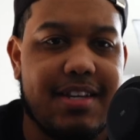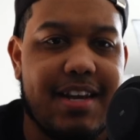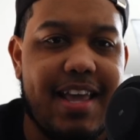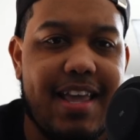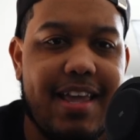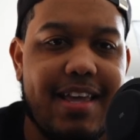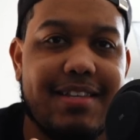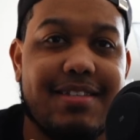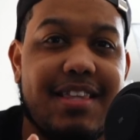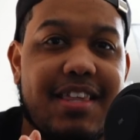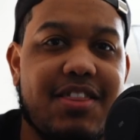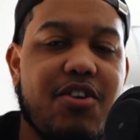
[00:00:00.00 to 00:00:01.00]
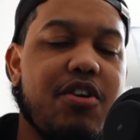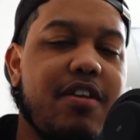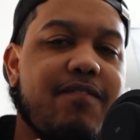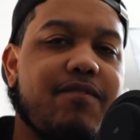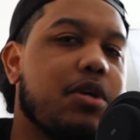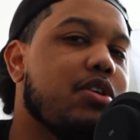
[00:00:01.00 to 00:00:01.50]
Today is the
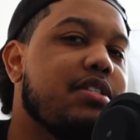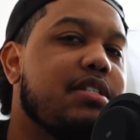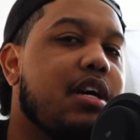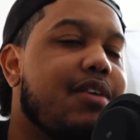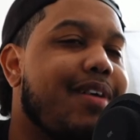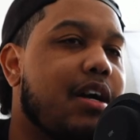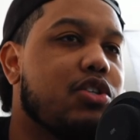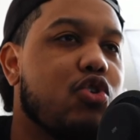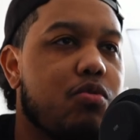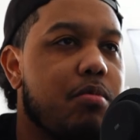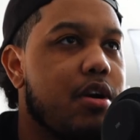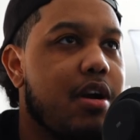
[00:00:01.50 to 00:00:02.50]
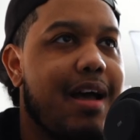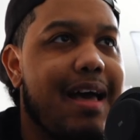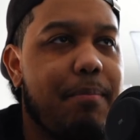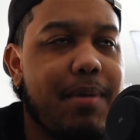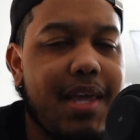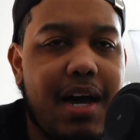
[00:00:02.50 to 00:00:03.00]
thirty-first of October.
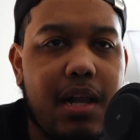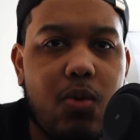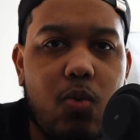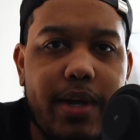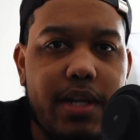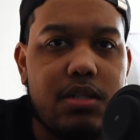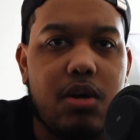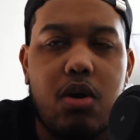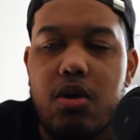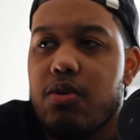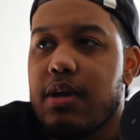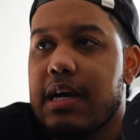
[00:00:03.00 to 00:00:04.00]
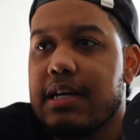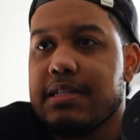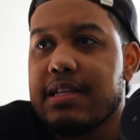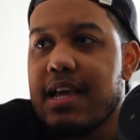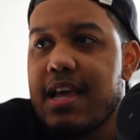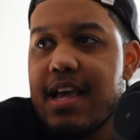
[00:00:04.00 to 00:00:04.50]
Happy Halloween to all you
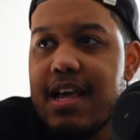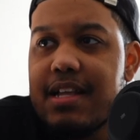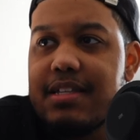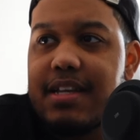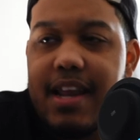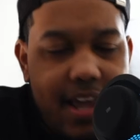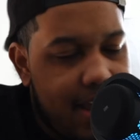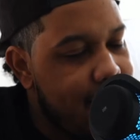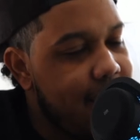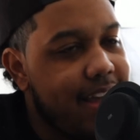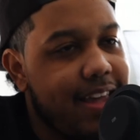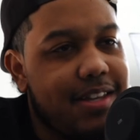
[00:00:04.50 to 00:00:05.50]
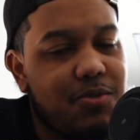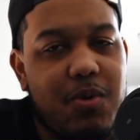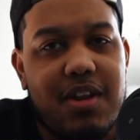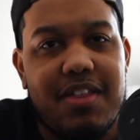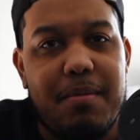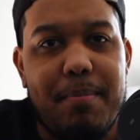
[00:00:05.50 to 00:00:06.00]
guys. Today is
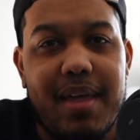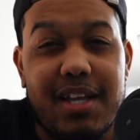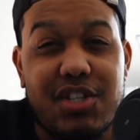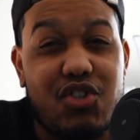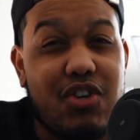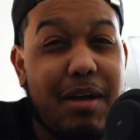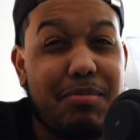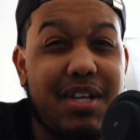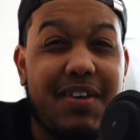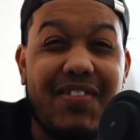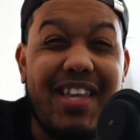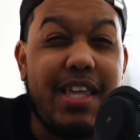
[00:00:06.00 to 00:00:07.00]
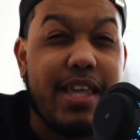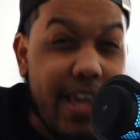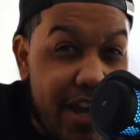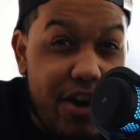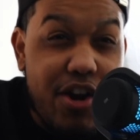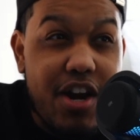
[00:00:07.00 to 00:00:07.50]
one of the biggest drops of the
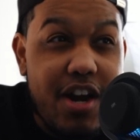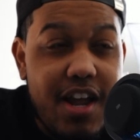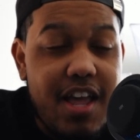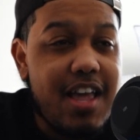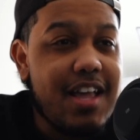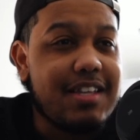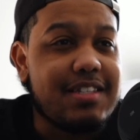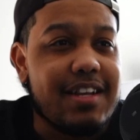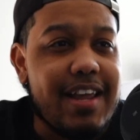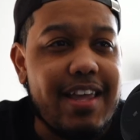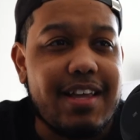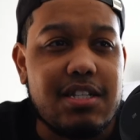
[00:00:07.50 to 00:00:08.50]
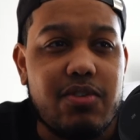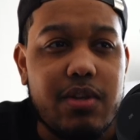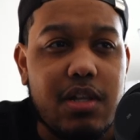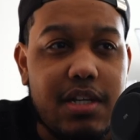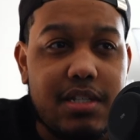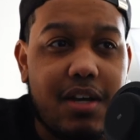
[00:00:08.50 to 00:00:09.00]
year. Today is the
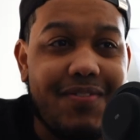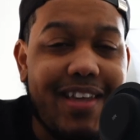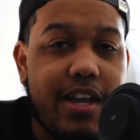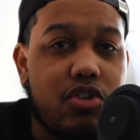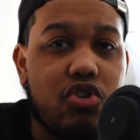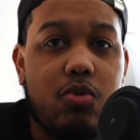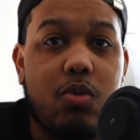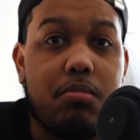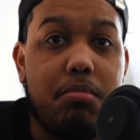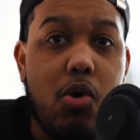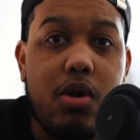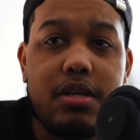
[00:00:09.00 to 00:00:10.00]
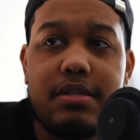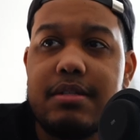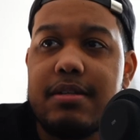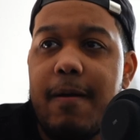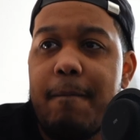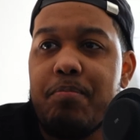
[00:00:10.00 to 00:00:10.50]
release of the A J one Mochas.